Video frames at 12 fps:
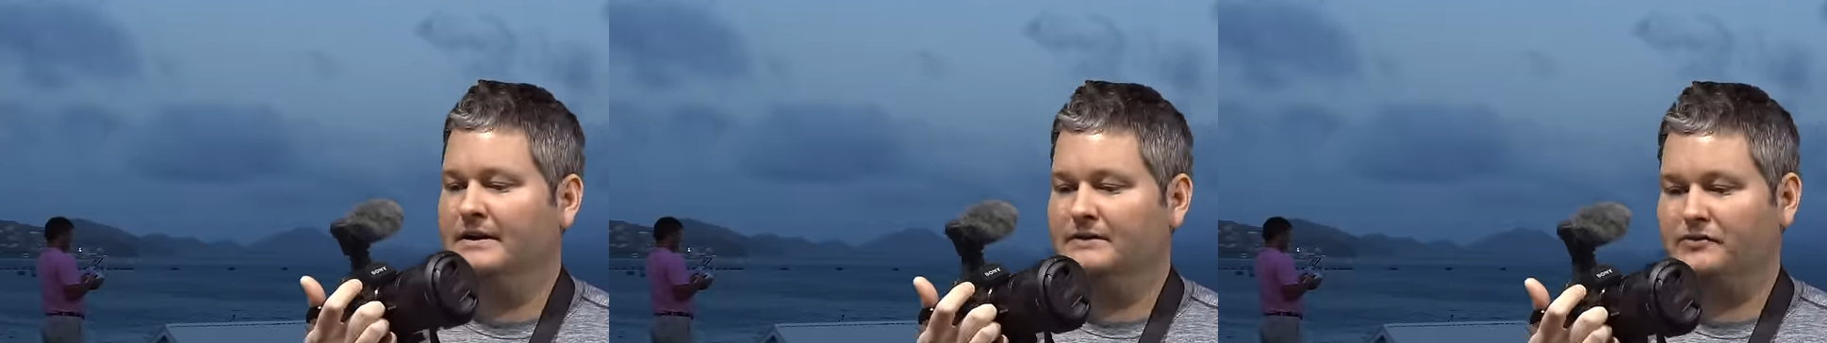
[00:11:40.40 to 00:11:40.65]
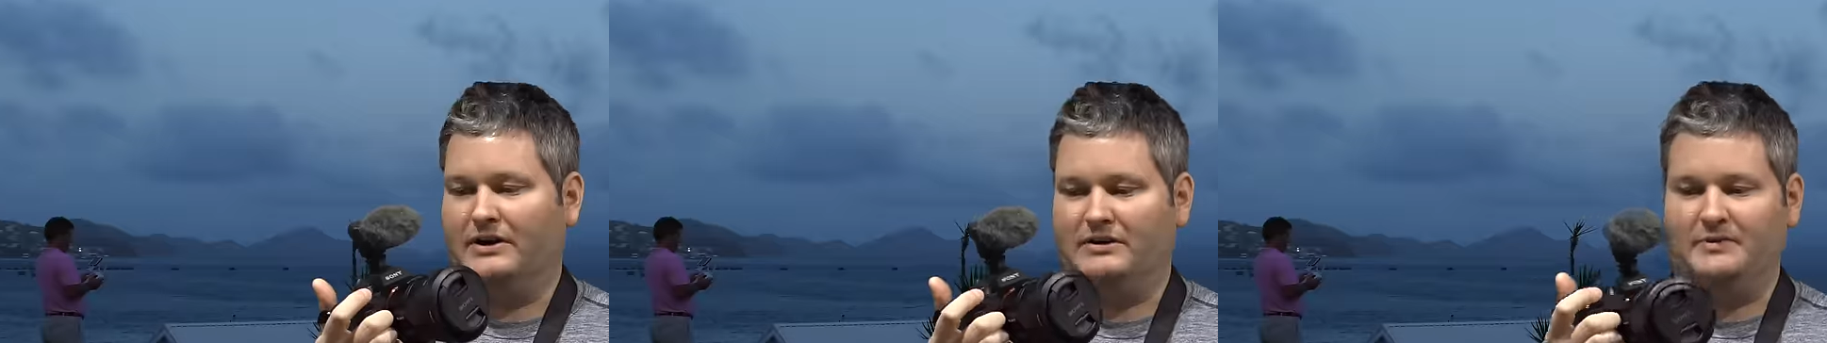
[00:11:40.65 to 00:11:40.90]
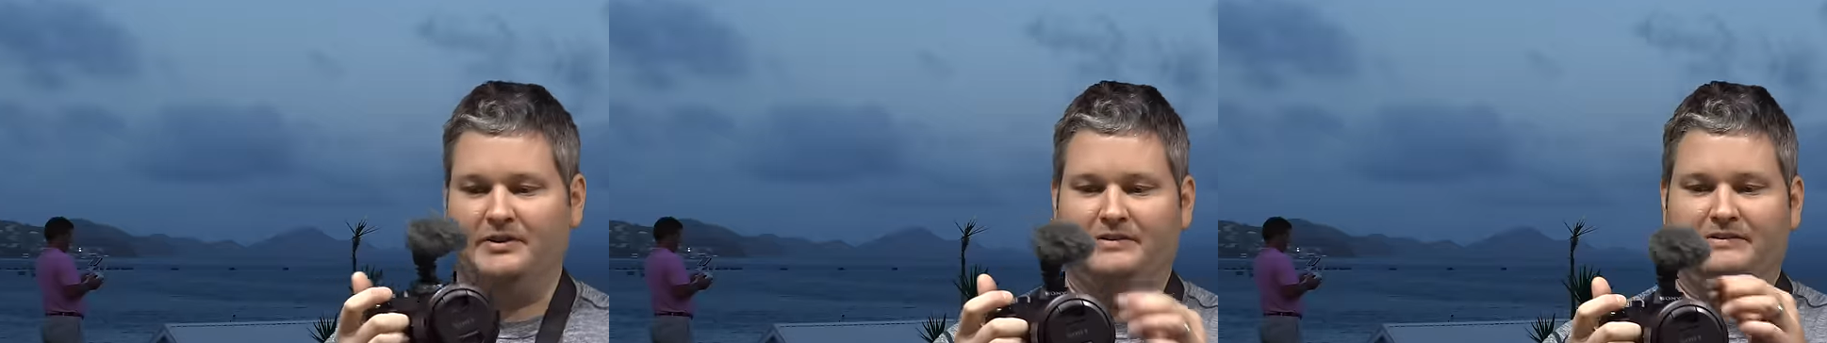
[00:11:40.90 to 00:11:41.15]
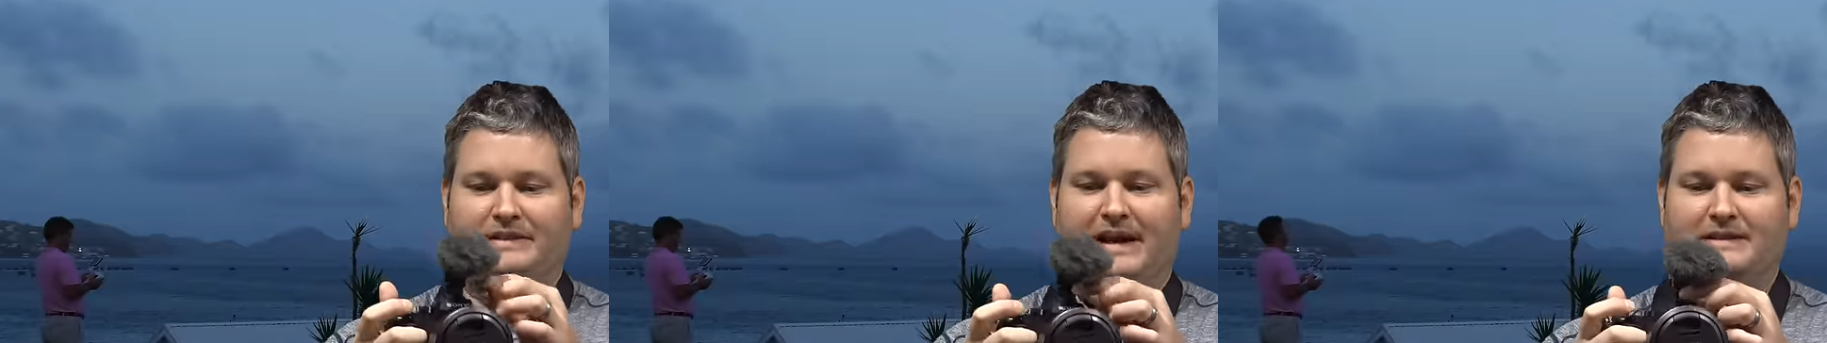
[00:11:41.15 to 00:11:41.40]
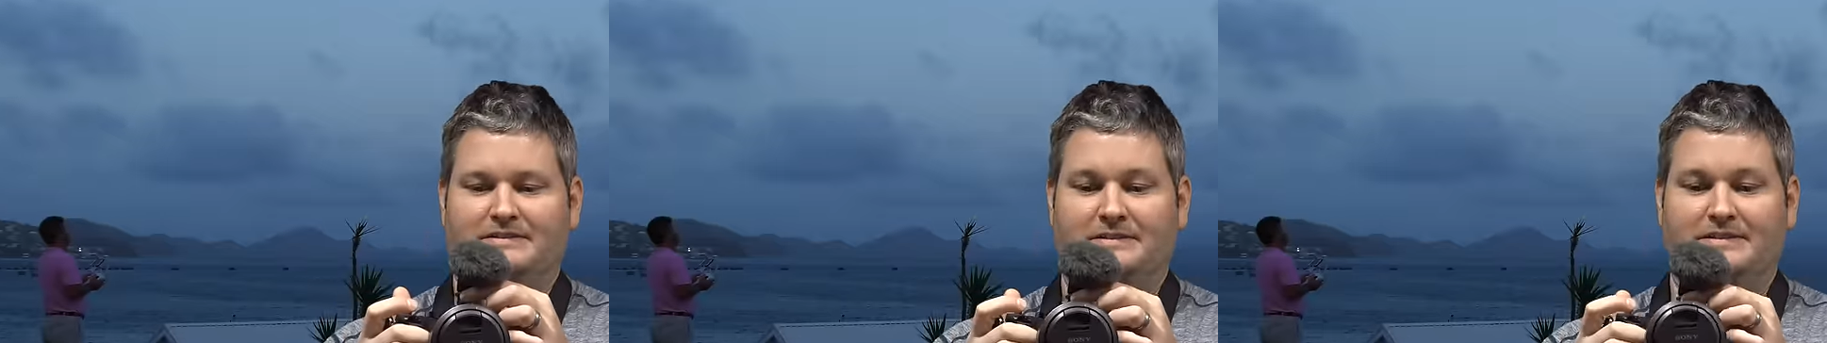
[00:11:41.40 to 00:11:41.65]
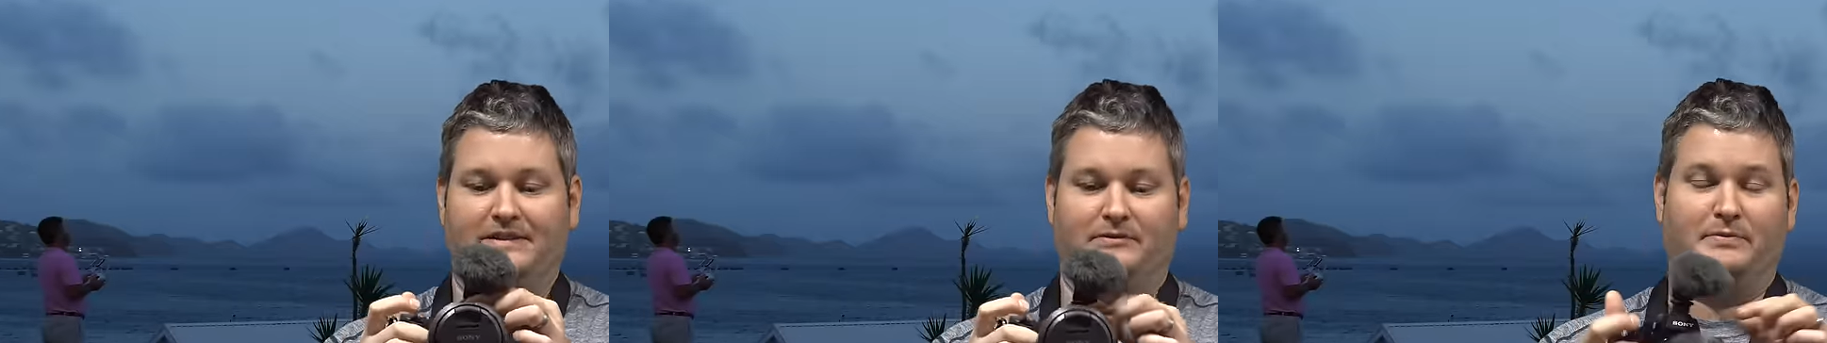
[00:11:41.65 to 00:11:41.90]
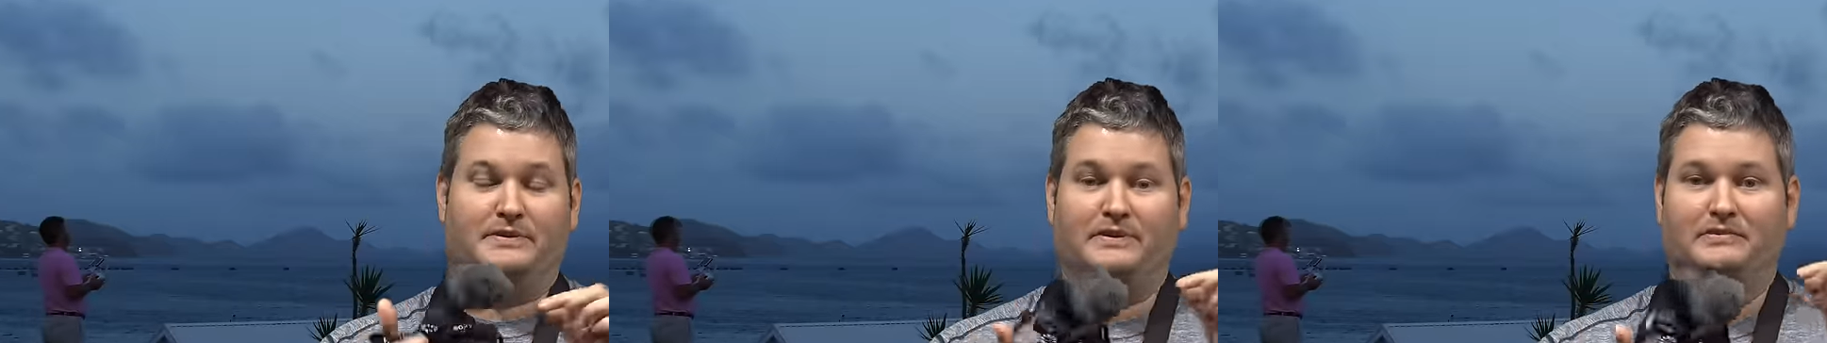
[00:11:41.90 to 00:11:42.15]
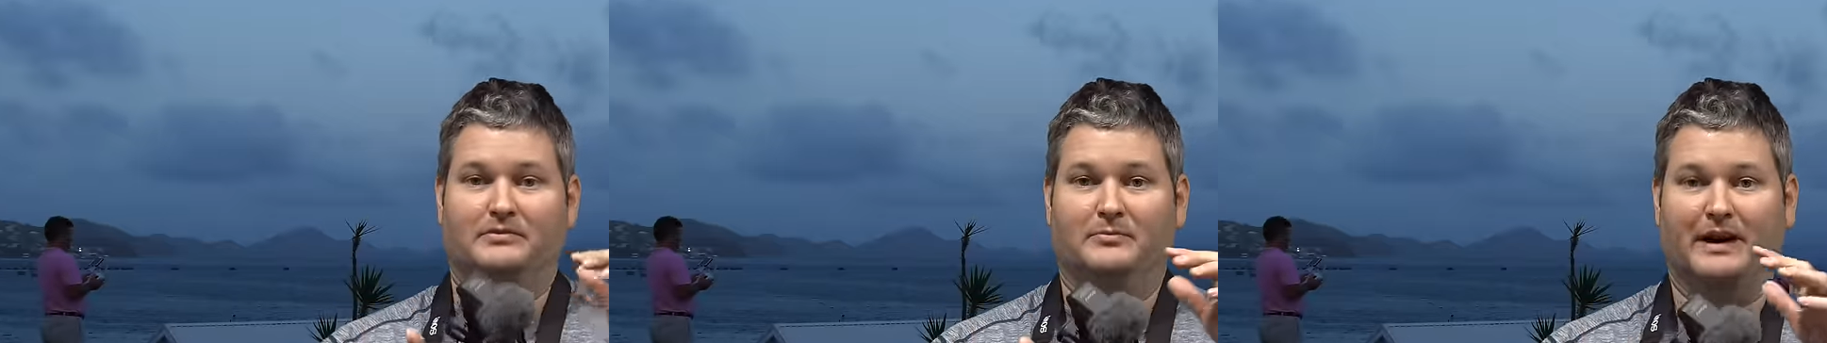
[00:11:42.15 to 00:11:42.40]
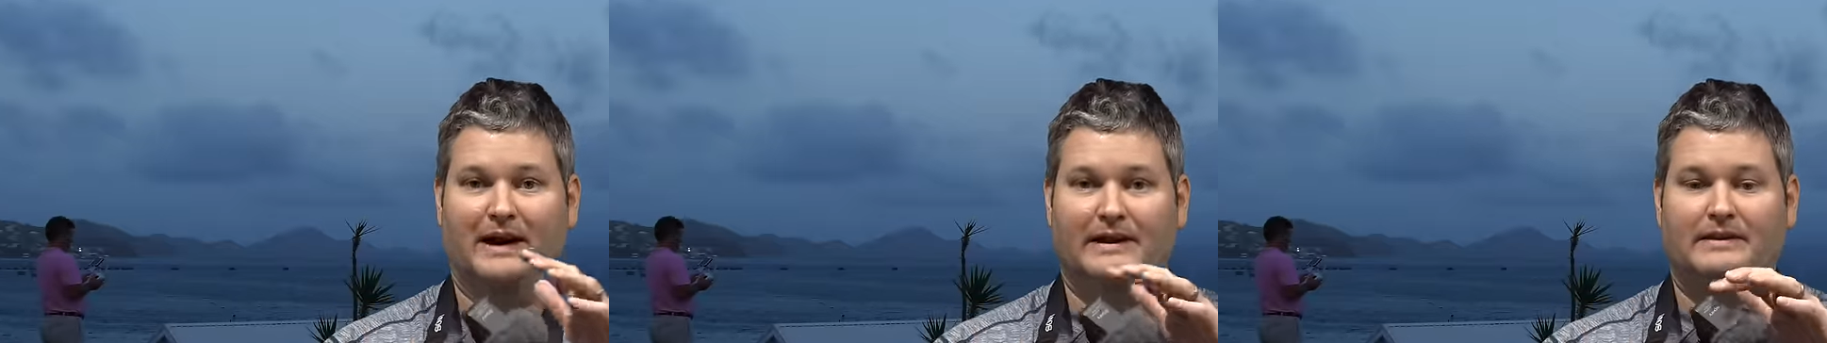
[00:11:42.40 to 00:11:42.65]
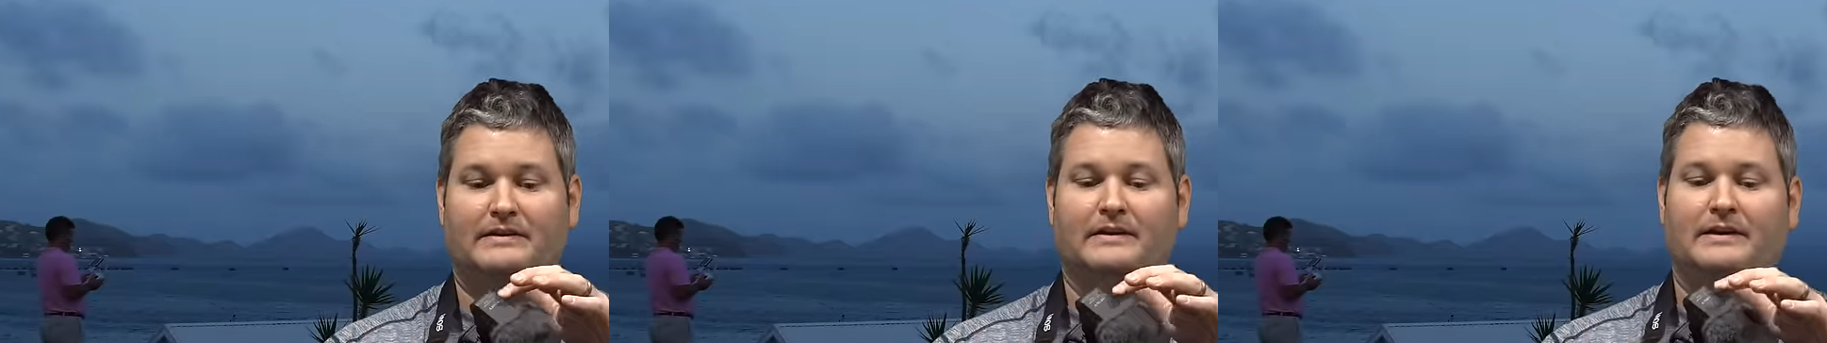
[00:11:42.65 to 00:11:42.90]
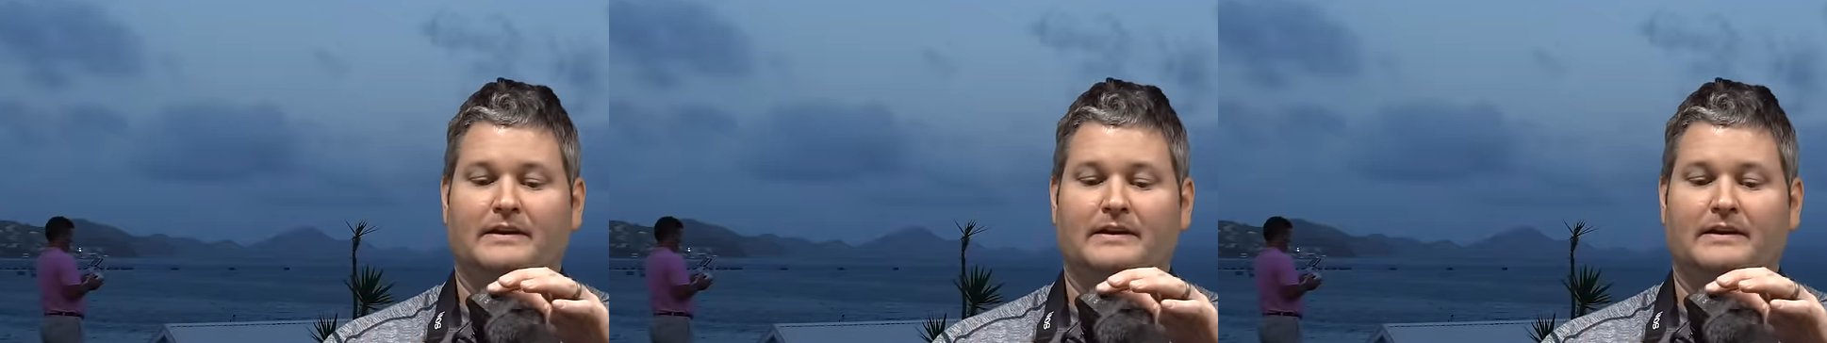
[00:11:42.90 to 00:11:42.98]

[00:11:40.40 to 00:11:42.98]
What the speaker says: it's great to be able to attach it. And this particular mic